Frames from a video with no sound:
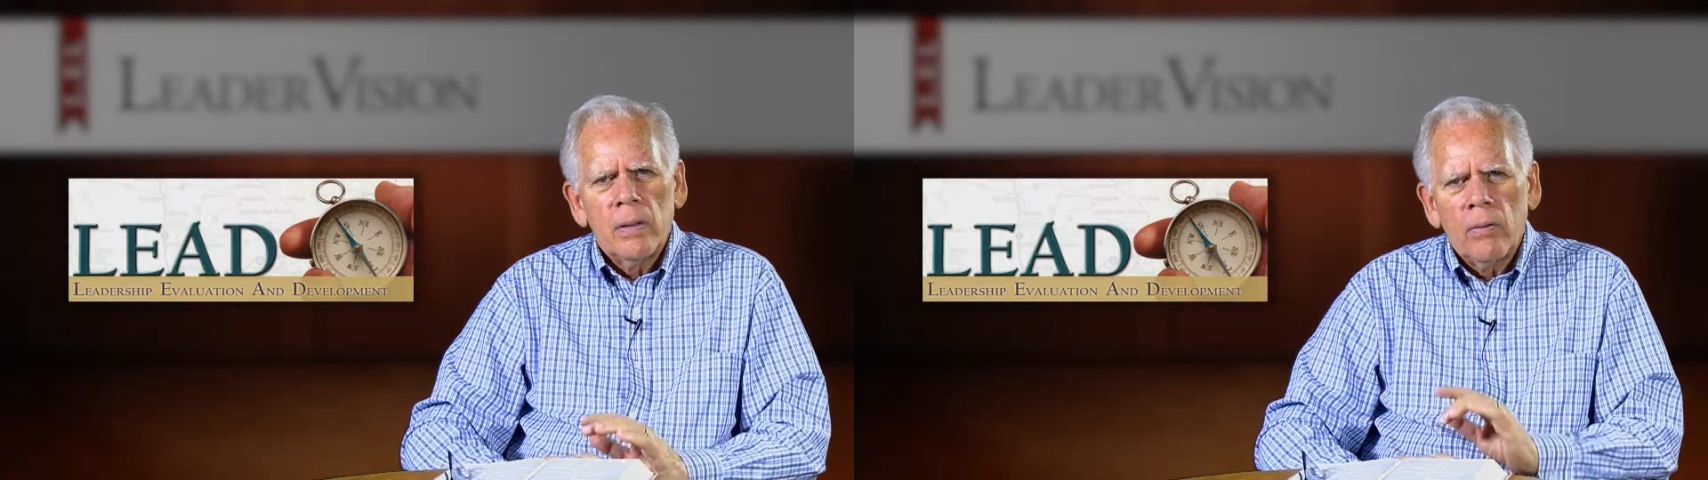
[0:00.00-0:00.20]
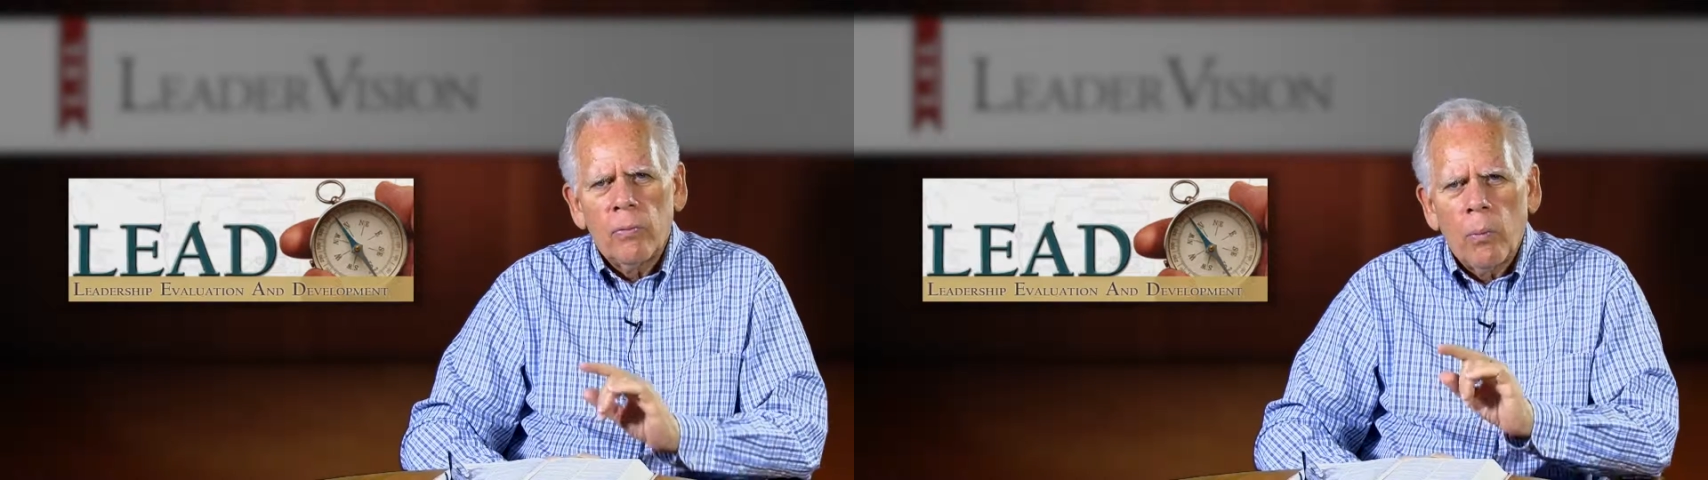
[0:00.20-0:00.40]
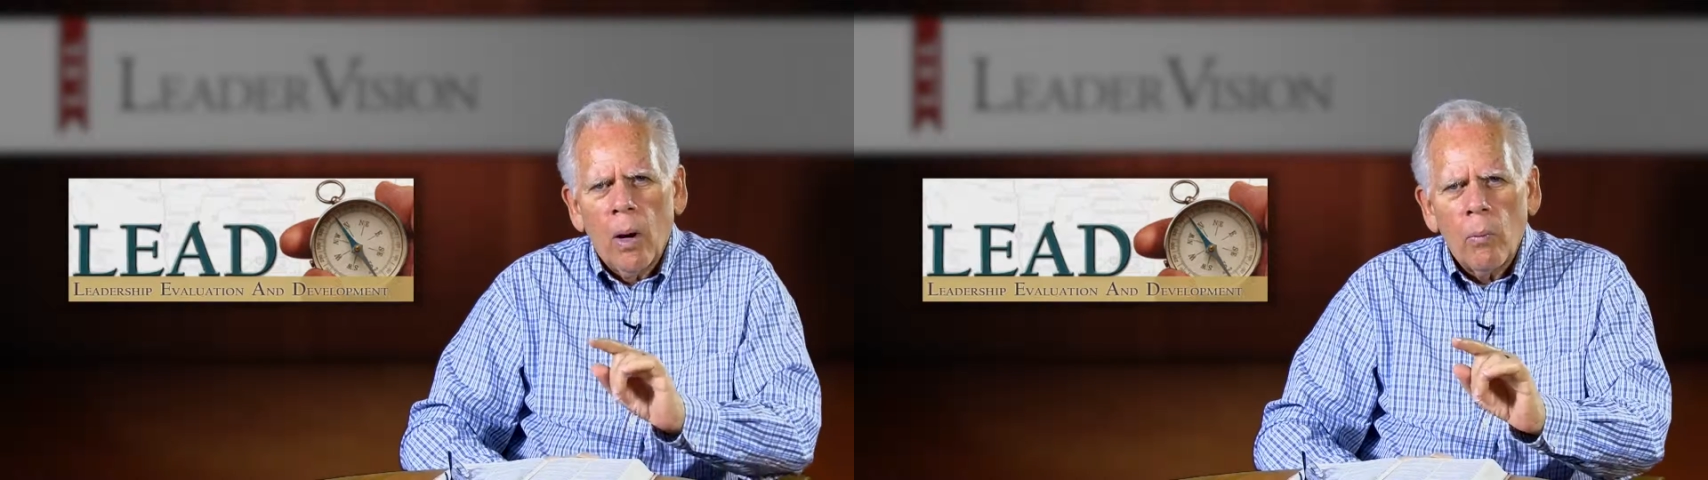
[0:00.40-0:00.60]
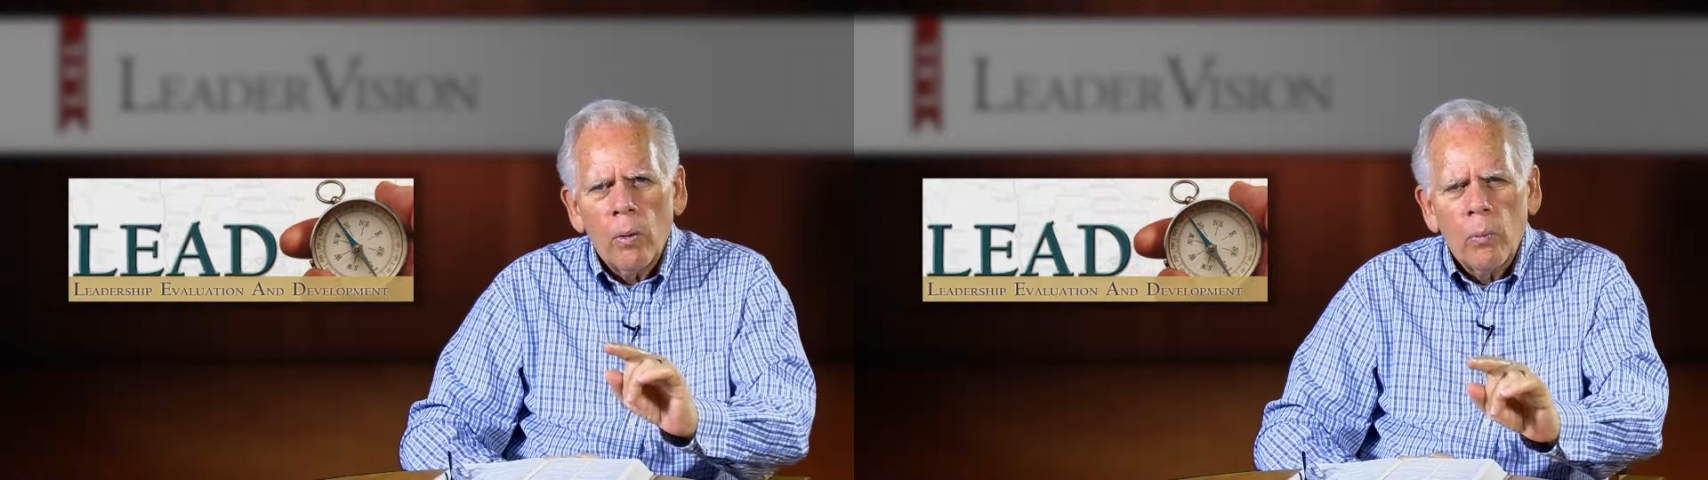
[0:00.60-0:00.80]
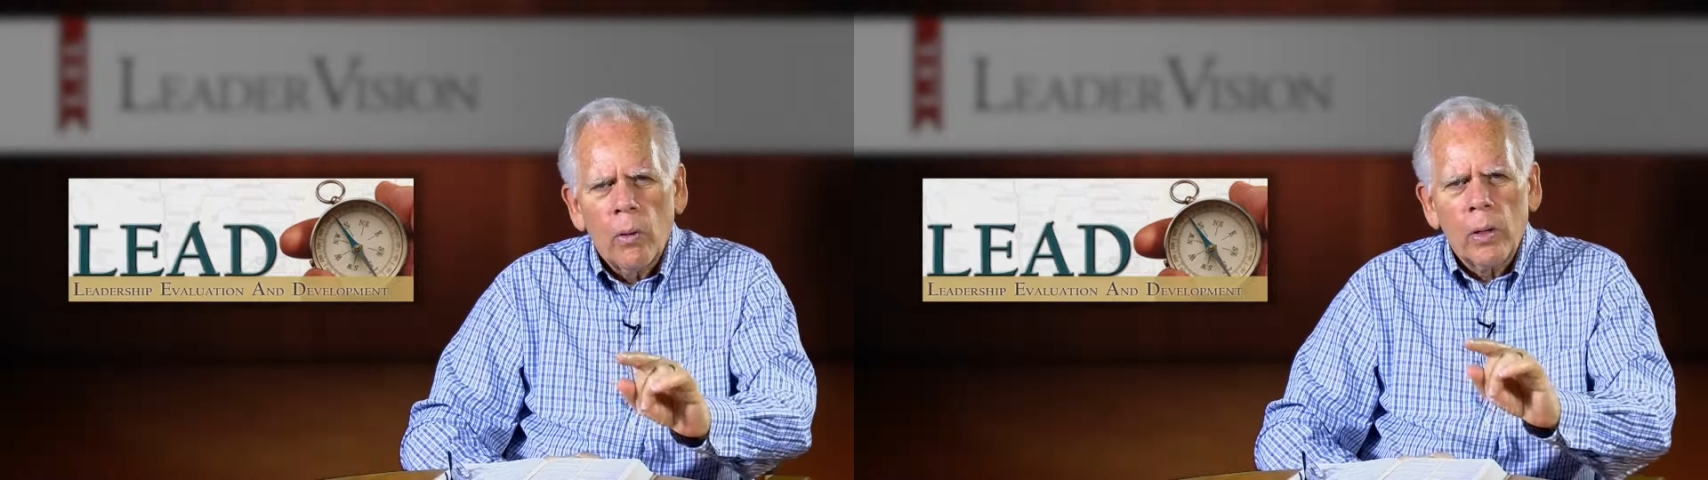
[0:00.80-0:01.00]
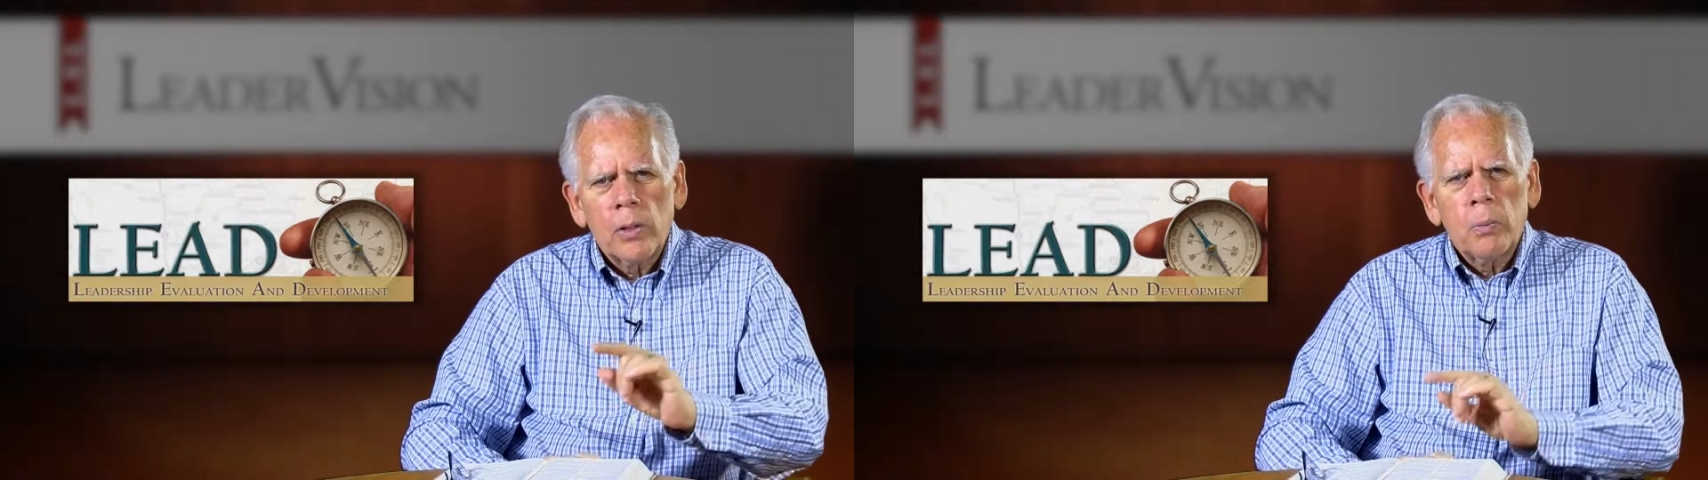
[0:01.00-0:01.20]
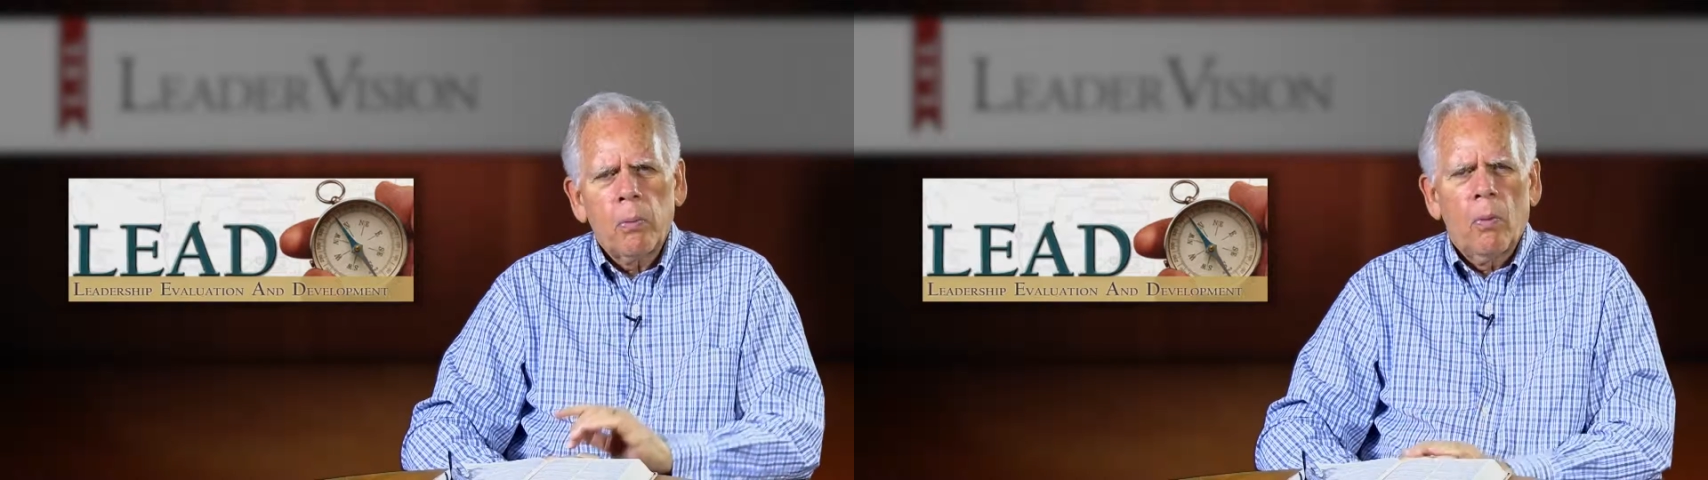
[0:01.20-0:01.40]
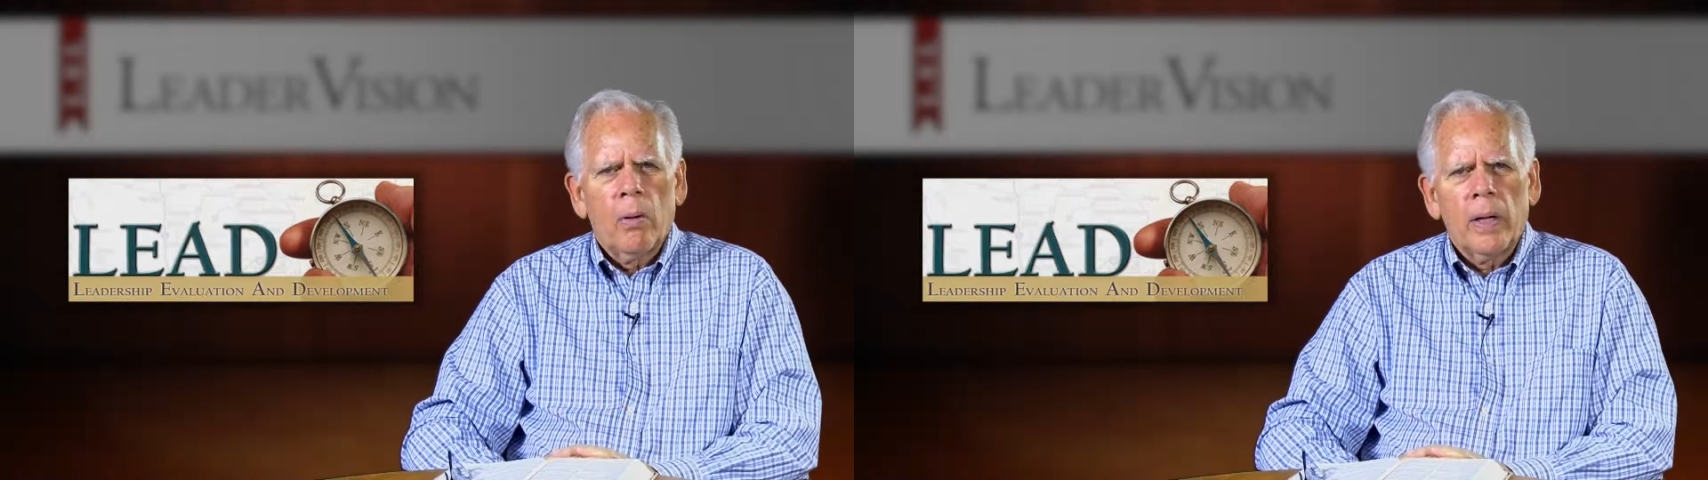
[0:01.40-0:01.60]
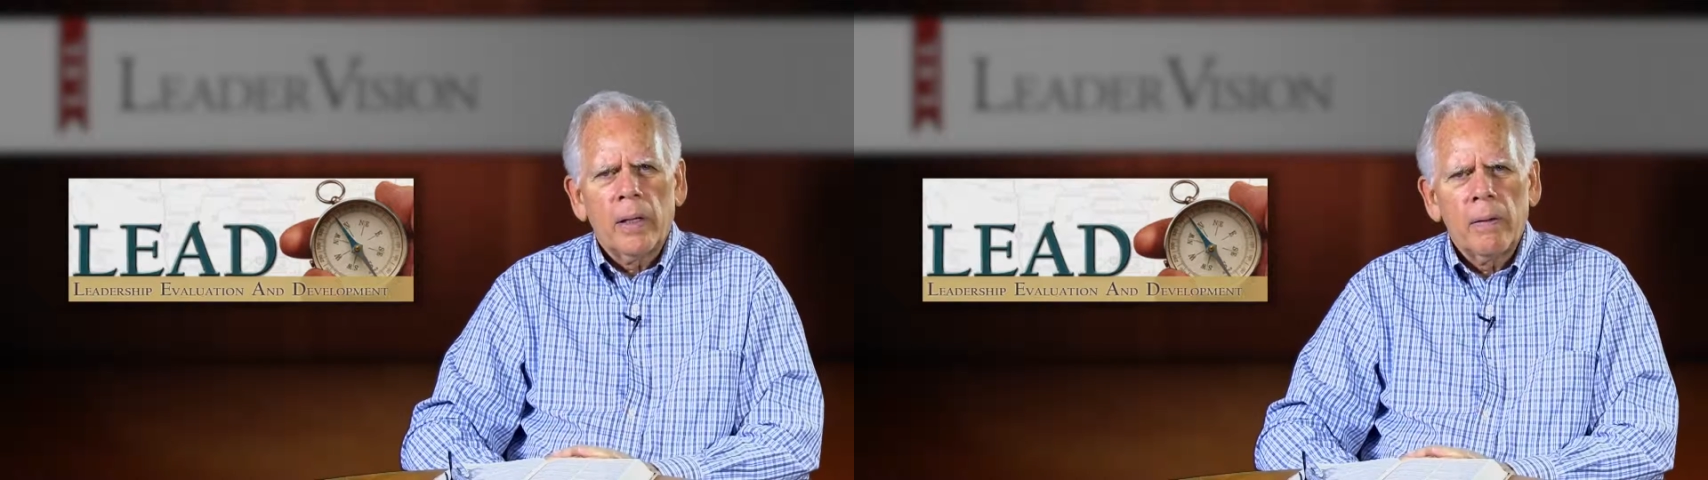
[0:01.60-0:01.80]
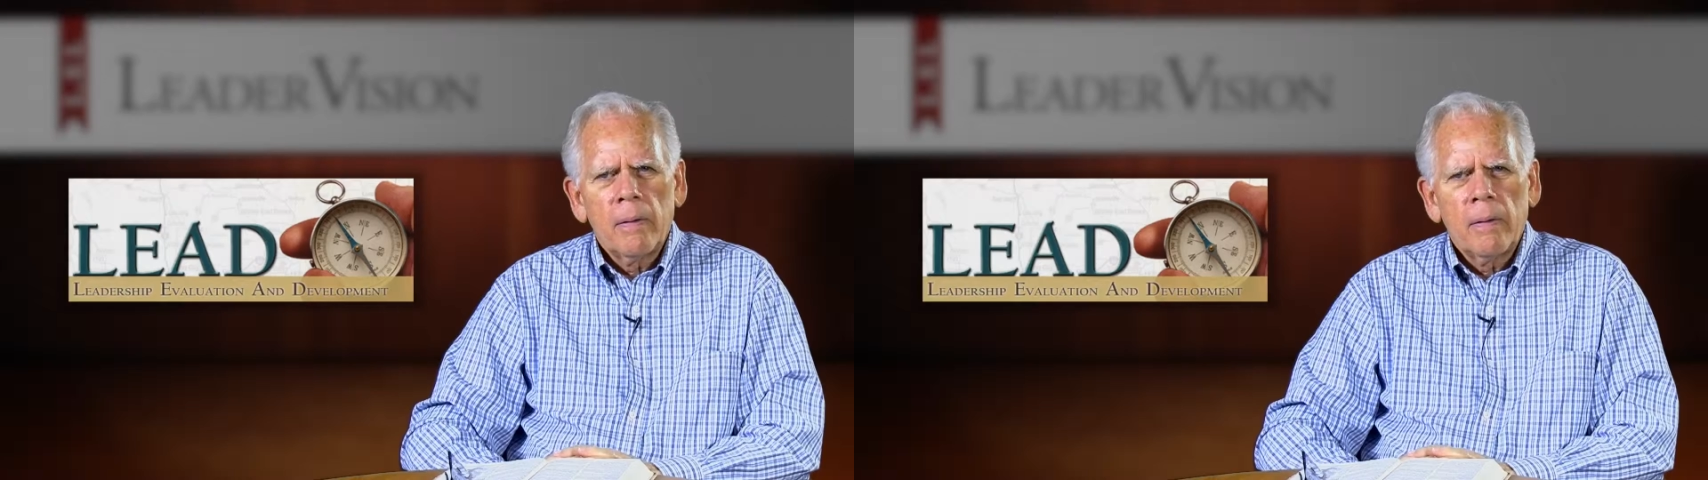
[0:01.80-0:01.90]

of what we were exploring